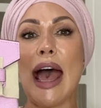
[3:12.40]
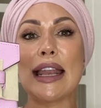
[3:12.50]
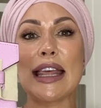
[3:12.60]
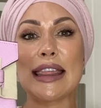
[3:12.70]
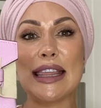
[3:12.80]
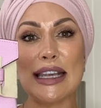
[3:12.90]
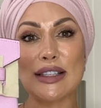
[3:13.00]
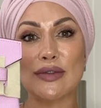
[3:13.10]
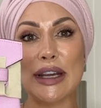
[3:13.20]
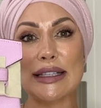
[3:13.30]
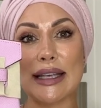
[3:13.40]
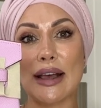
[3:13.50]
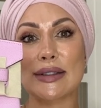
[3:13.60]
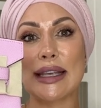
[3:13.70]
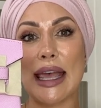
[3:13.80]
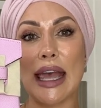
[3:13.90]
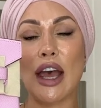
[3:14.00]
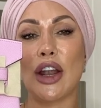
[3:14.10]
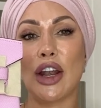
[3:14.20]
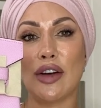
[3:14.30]
and this retails here
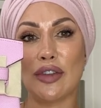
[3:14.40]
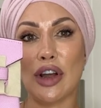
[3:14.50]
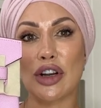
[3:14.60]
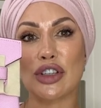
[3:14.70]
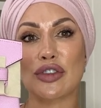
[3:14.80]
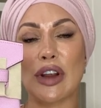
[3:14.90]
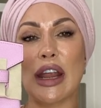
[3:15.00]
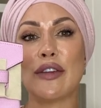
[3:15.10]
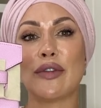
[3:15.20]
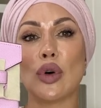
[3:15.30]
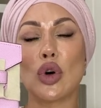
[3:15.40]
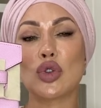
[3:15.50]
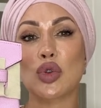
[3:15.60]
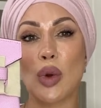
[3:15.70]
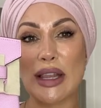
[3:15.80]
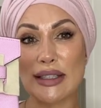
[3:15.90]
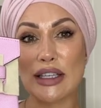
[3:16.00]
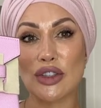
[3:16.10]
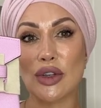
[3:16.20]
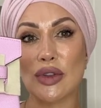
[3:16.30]
at Love Luxury for
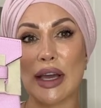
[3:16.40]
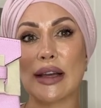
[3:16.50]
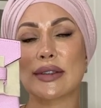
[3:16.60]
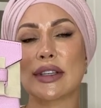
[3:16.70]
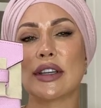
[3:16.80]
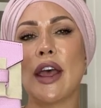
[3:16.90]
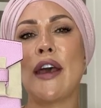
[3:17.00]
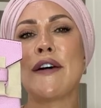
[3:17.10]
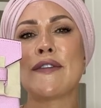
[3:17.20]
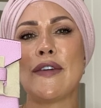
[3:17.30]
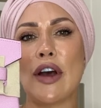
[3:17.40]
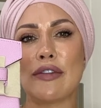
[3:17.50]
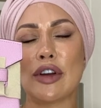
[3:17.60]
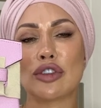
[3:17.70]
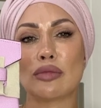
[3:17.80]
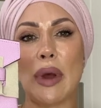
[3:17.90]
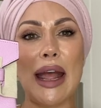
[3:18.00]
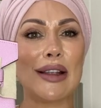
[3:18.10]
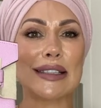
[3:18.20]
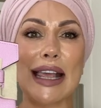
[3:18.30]
£22,500.
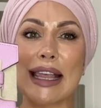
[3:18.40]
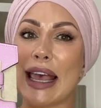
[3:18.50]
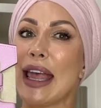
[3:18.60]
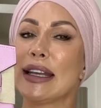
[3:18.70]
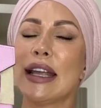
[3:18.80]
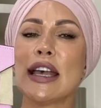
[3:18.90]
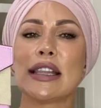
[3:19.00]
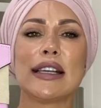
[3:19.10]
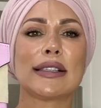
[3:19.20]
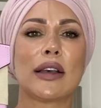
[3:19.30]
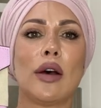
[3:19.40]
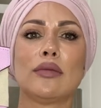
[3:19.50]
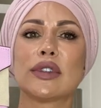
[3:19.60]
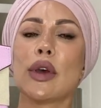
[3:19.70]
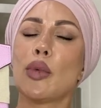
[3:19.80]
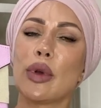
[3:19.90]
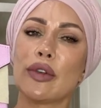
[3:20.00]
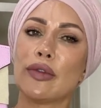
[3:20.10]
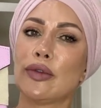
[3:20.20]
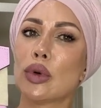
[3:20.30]
Again, this comes with a
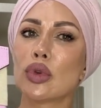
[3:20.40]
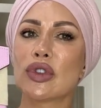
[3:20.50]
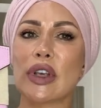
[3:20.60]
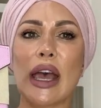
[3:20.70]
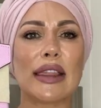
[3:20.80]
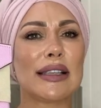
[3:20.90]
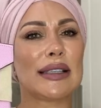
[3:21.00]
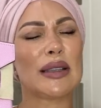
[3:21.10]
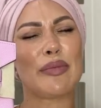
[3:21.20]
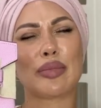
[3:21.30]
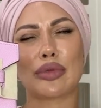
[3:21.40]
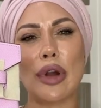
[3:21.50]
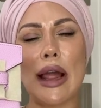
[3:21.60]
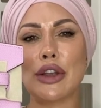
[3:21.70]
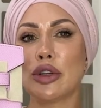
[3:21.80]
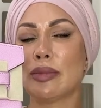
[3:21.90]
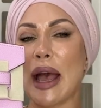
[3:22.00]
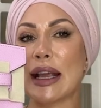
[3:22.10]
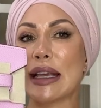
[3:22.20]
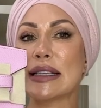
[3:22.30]
full set. This is a brand new
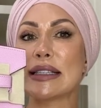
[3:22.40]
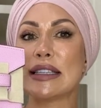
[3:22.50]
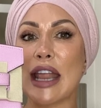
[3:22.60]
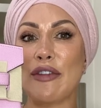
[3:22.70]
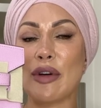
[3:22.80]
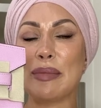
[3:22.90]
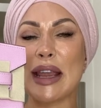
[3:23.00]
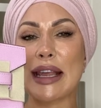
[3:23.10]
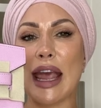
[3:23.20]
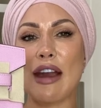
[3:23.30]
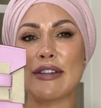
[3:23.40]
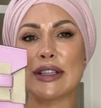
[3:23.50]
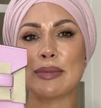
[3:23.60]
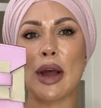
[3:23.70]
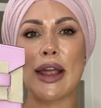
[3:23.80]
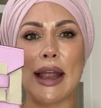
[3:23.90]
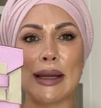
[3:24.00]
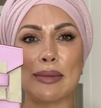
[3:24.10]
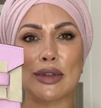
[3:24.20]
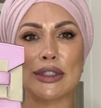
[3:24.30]
bag. It's never been carried by
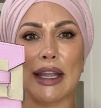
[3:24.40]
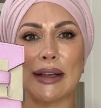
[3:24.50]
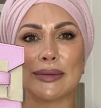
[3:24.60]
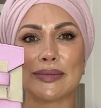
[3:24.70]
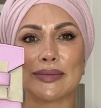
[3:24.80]
anybody.